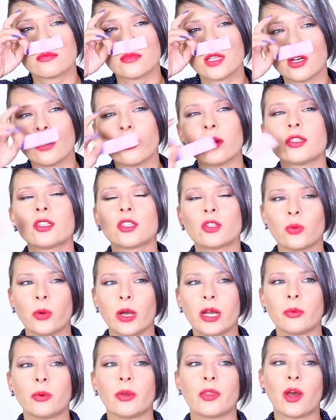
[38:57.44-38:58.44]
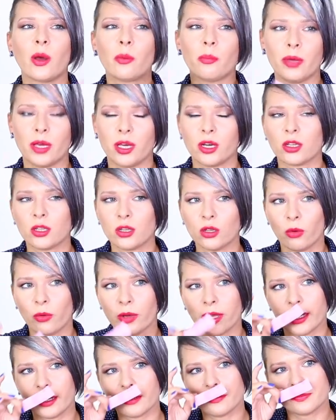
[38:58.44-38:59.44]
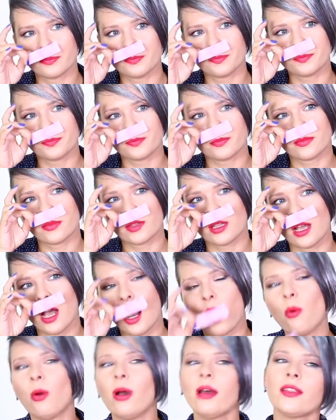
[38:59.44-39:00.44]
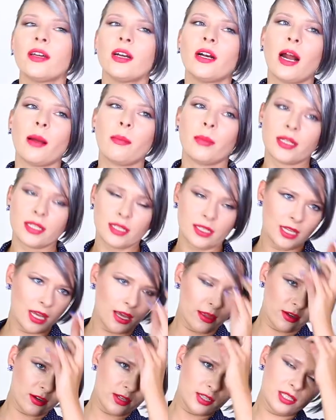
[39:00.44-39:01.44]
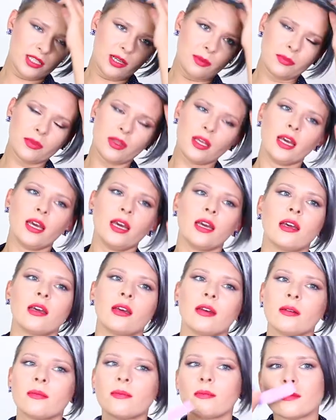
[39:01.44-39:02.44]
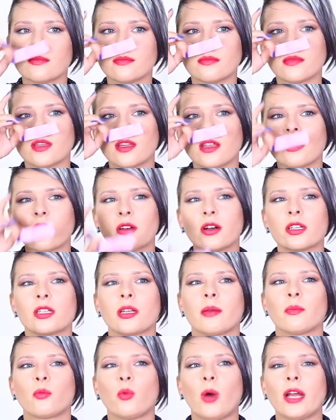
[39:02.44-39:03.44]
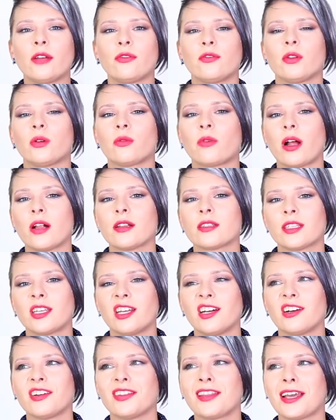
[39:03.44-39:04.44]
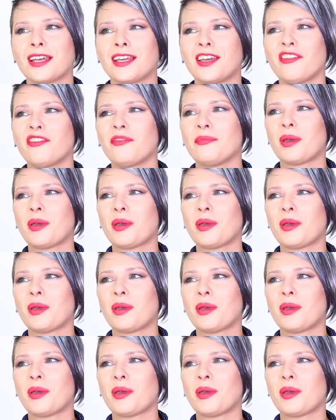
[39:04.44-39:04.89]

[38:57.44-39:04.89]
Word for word: you know, it's sweet without being cloying. However, I must say there's something, I think there are some white florals here that give